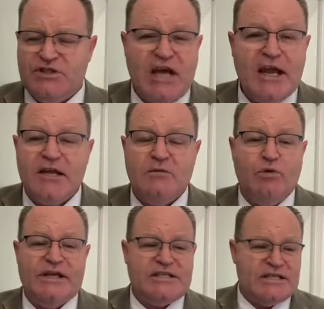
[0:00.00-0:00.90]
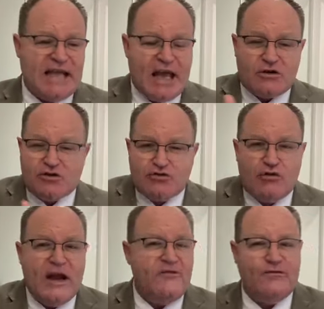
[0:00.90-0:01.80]
Jacob, when he says, how
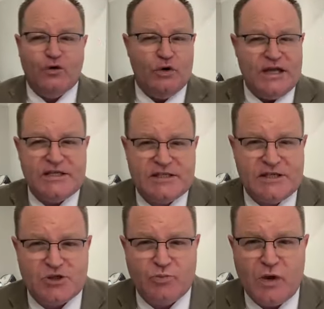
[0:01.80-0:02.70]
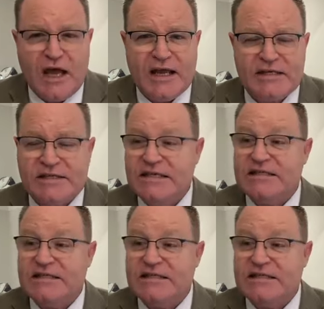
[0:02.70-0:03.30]
dreadful is this place?